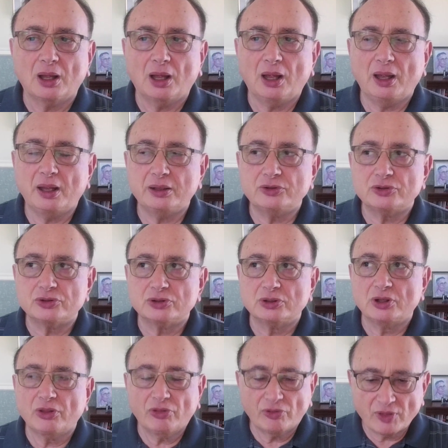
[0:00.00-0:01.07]
And
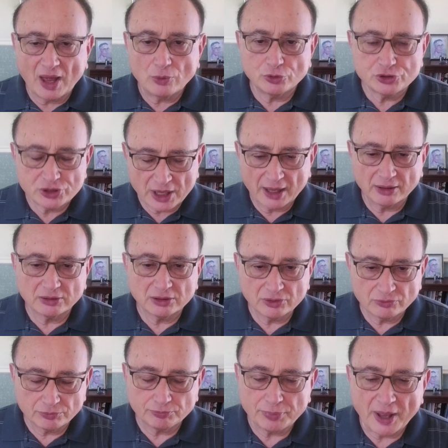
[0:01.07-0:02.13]
that was
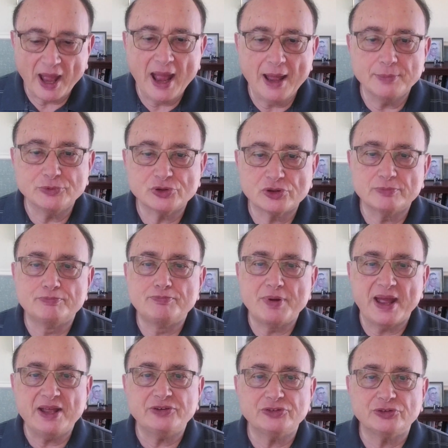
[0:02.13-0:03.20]
perhaps the
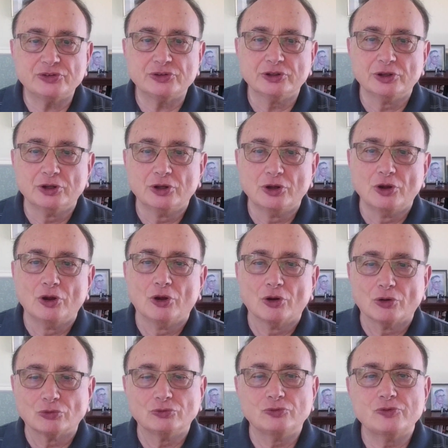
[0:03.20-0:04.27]
best
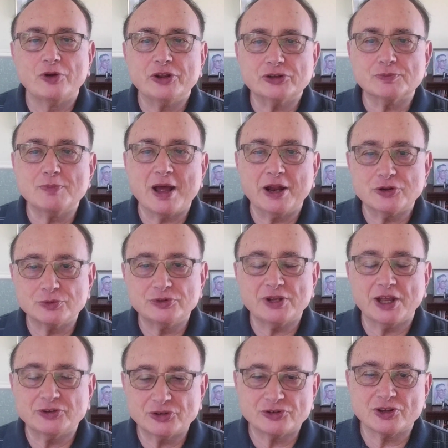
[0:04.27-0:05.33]
risk management
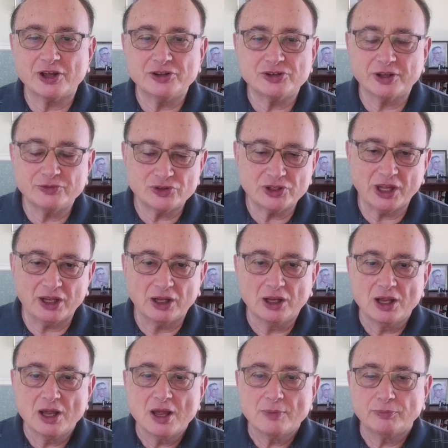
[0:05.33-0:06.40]
exercise I've seen,
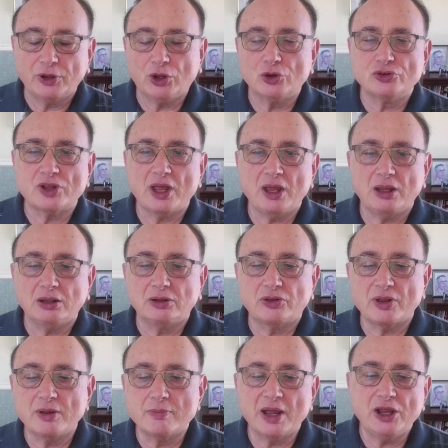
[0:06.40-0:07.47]
because they
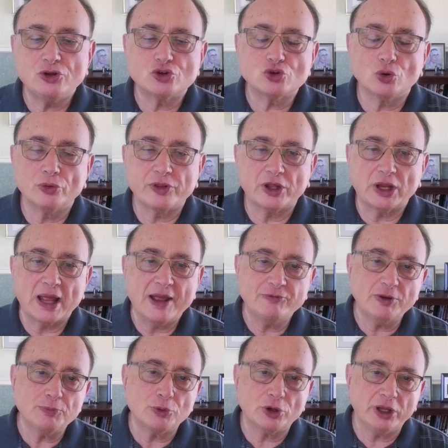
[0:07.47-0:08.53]
made sure that
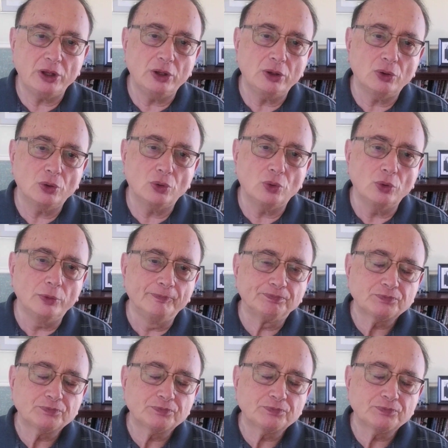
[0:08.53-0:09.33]
everybody who